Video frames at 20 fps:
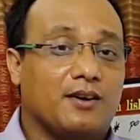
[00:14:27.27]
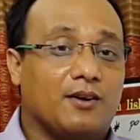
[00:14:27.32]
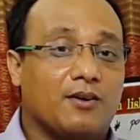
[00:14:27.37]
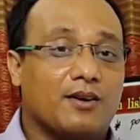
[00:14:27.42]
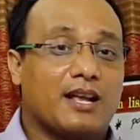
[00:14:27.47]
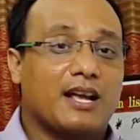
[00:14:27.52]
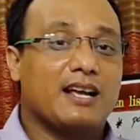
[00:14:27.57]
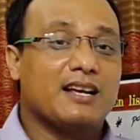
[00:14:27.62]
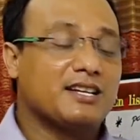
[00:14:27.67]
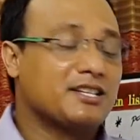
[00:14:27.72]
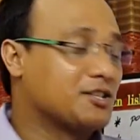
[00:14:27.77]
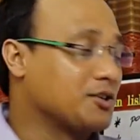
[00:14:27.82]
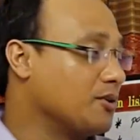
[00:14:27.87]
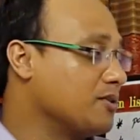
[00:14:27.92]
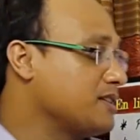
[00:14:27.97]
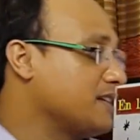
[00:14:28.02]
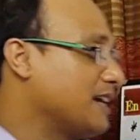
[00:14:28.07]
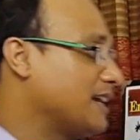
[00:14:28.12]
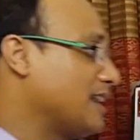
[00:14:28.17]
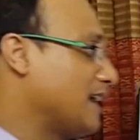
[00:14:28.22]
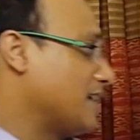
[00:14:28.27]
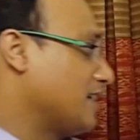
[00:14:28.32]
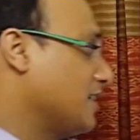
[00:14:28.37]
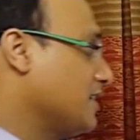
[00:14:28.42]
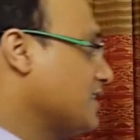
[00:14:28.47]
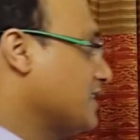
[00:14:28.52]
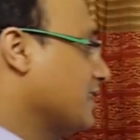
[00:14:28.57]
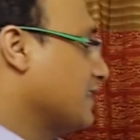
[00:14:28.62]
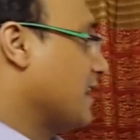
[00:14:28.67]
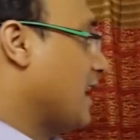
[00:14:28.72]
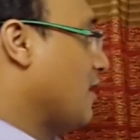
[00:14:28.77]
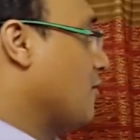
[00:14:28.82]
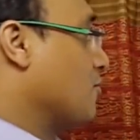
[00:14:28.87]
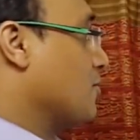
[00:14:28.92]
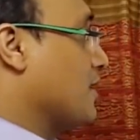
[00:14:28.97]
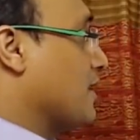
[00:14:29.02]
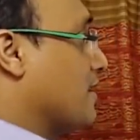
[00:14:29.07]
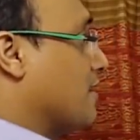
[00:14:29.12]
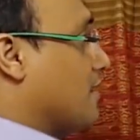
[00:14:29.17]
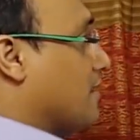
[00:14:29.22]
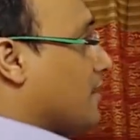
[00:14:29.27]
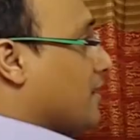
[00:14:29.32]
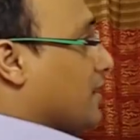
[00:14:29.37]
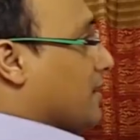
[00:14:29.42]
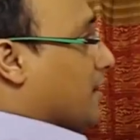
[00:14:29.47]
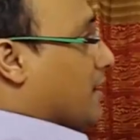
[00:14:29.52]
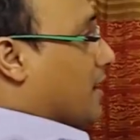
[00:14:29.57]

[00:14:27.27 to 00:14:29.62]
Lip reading: Okay, so dear learners, now we are